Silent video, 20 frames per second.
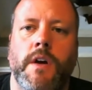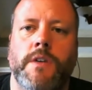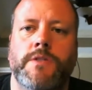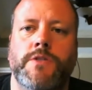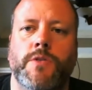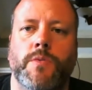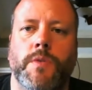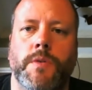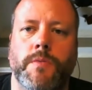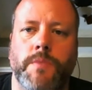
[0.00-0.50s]

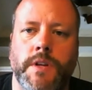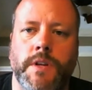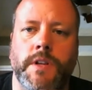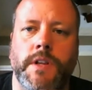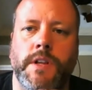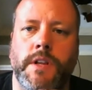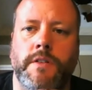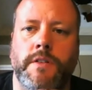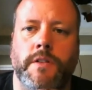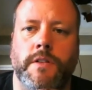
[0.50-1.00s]
do we
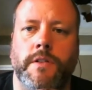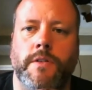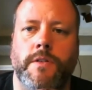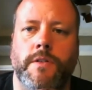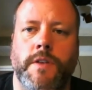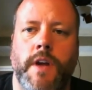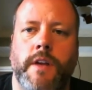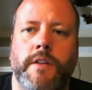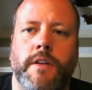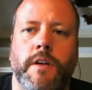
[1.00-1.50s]
really need to learn
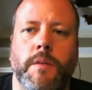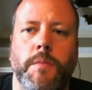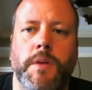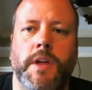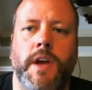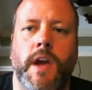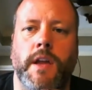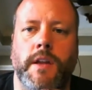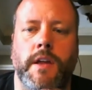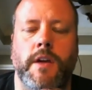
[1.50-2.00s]
how to
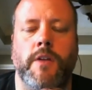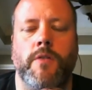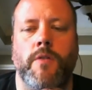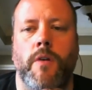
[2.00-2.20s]
communicate here